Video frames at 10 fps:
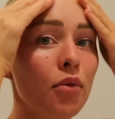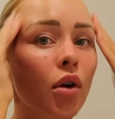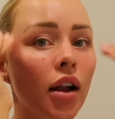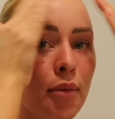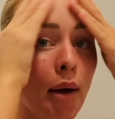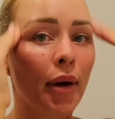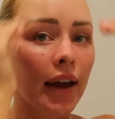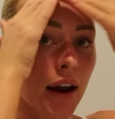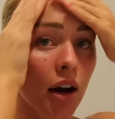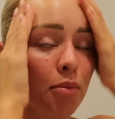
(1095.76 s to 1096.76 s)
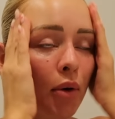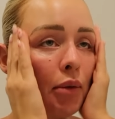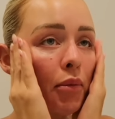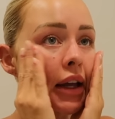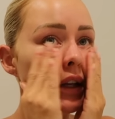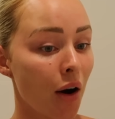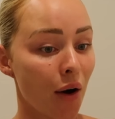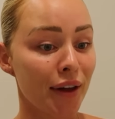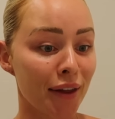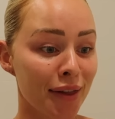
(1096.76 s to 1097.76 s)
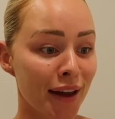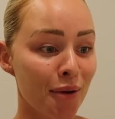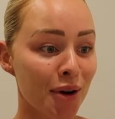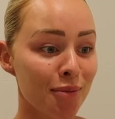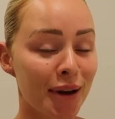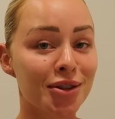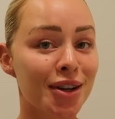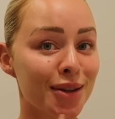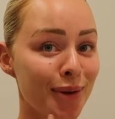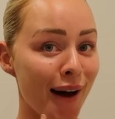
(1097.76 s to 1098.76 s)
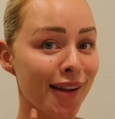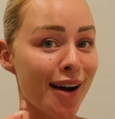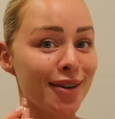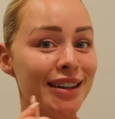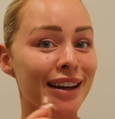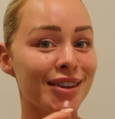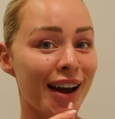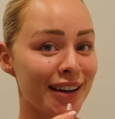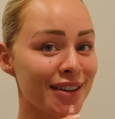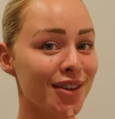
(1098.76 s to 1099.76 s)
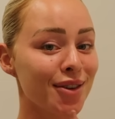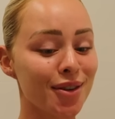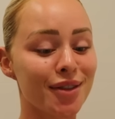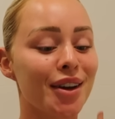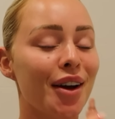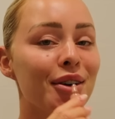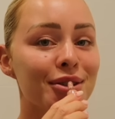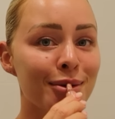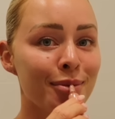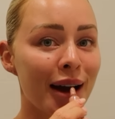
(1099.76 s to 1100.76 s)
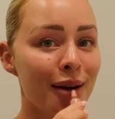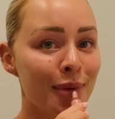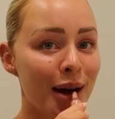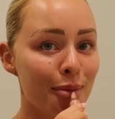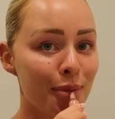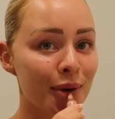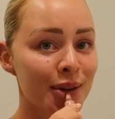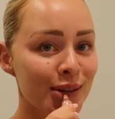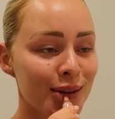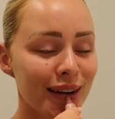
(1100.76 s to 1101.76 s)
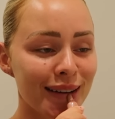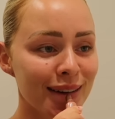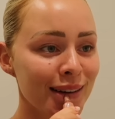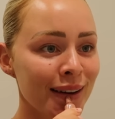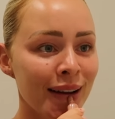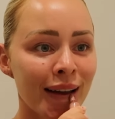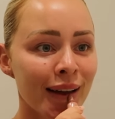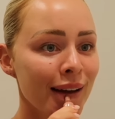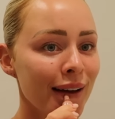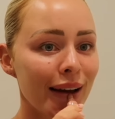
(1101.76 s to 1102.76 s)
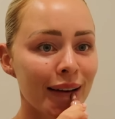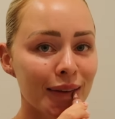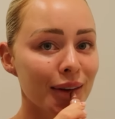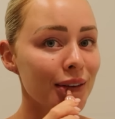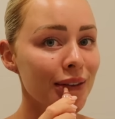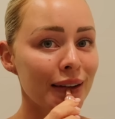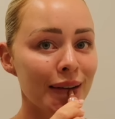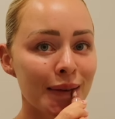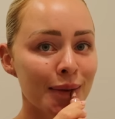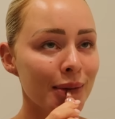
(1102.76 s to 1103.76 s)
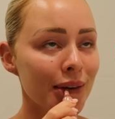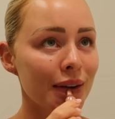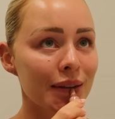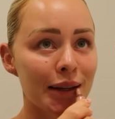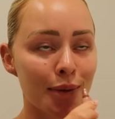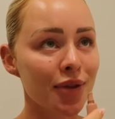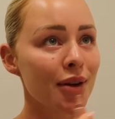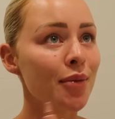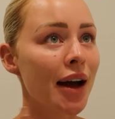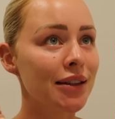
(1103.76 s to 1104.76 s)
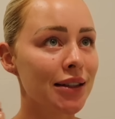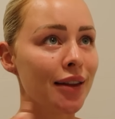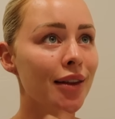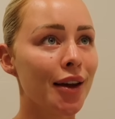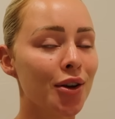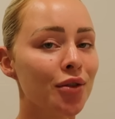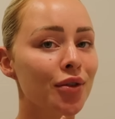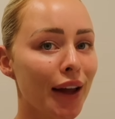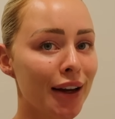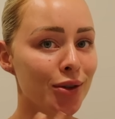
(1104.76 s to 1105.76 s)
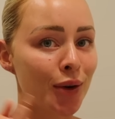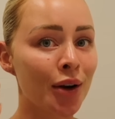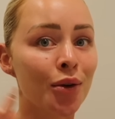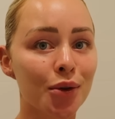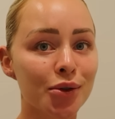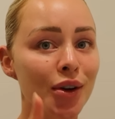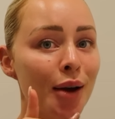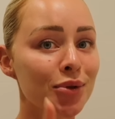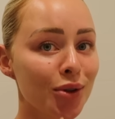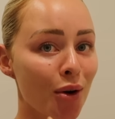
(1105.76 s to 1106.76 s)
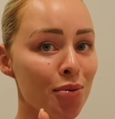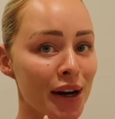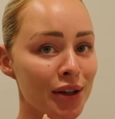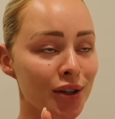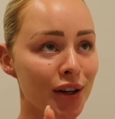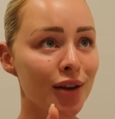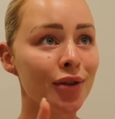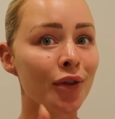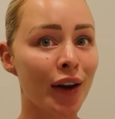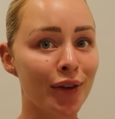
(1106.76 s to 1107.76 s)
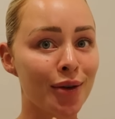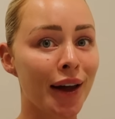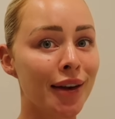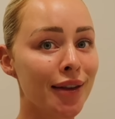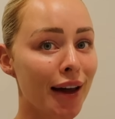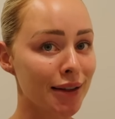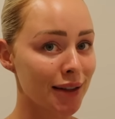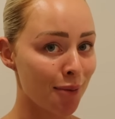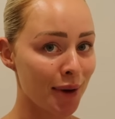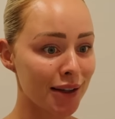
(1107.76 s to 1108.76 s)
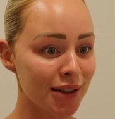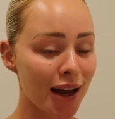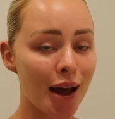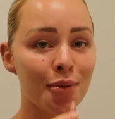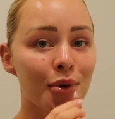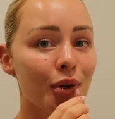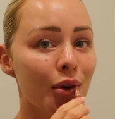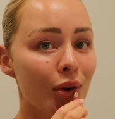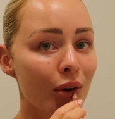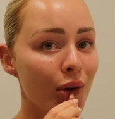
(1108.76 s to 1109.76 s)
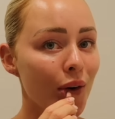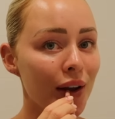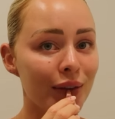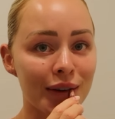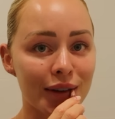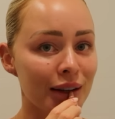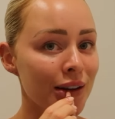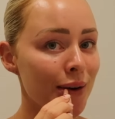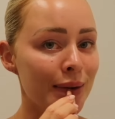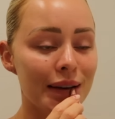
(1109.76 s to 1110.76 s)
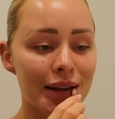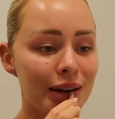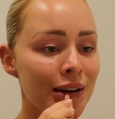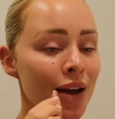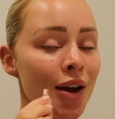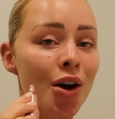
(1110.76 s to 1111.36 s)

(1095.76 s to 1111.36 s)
while I'm at my hair appointment. Oh, the other thing I wanted to mention as well, I was like chatting to all of the girls about my book situation, and a lot of them, well, some of them had said that they could relate to it, and also I'm so appreciative of everyone that has sent me a DM or even just like commented